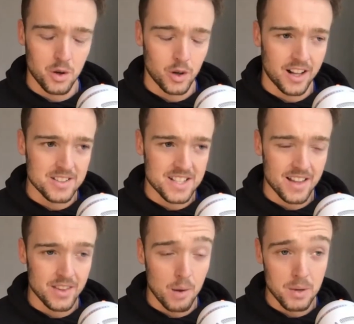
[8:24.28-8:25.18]
can't
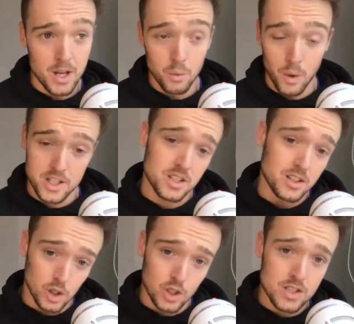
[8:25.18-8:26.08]
stand up, which
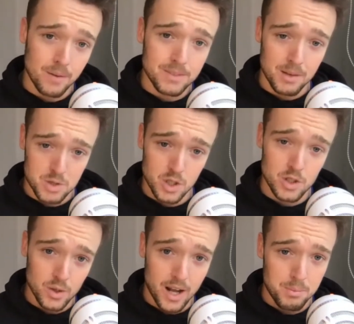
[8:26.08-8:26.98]
you can sometimes do.
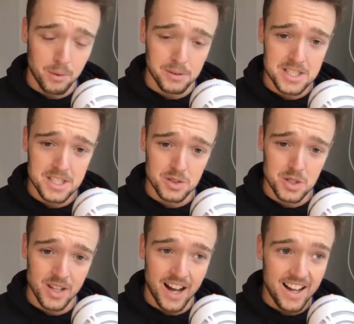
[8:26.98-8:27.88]
You and I probably still do
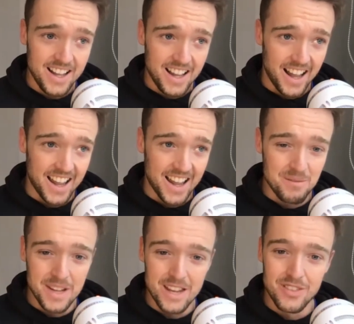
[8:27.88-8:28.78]
that,
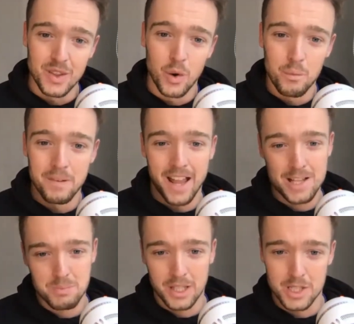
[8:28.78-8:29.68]
even though, but that's
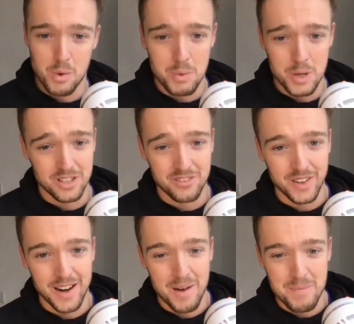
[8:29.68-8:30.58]
because we're pushing for
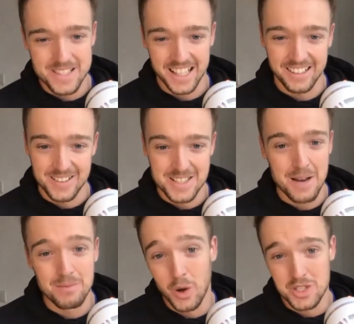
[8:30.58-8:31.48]
a particular
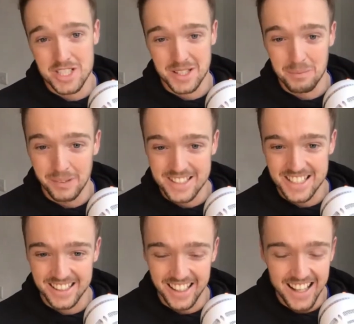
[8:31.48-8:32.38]
time, not just
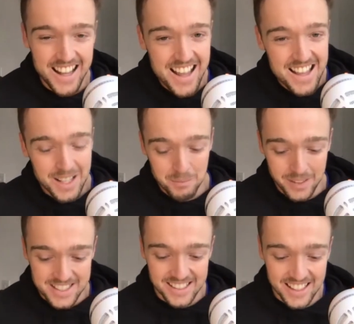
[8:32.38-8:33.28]

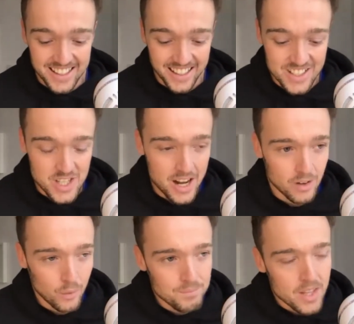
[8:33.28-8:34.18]
completing the thing in
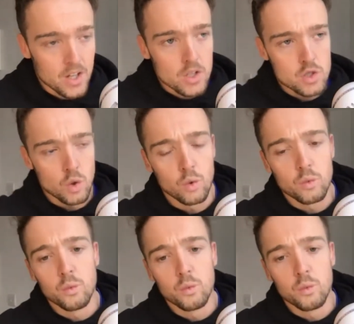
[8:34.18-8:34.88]
general. So